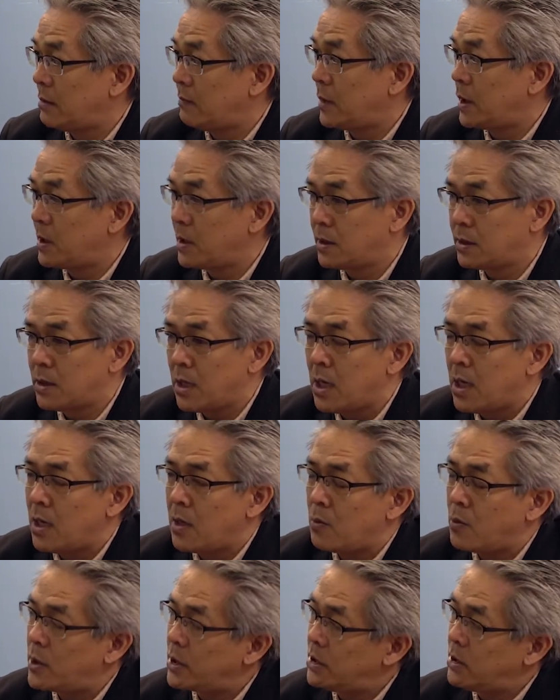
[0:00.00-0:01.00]
because
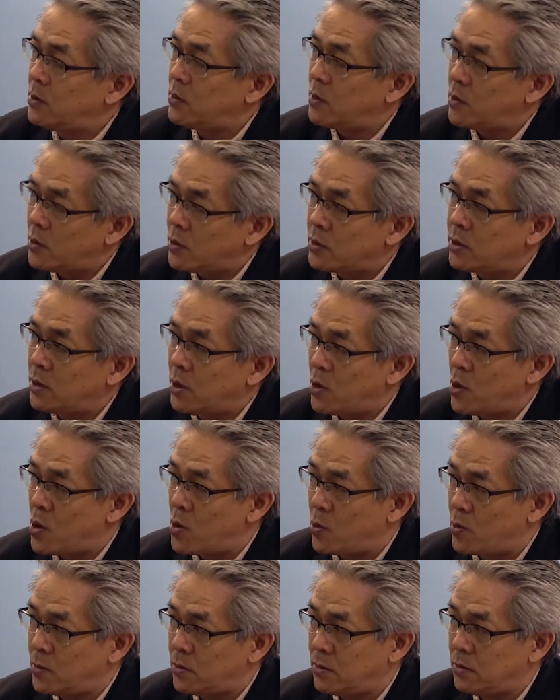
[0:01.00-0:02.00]
when you earn your
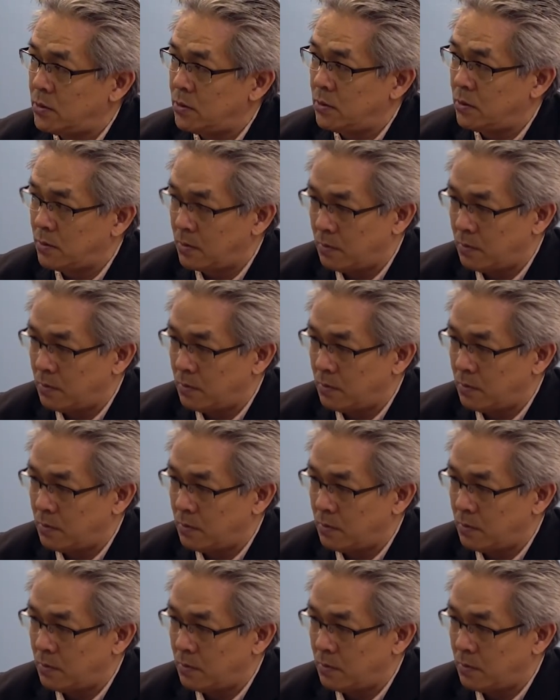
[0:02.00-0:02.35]
own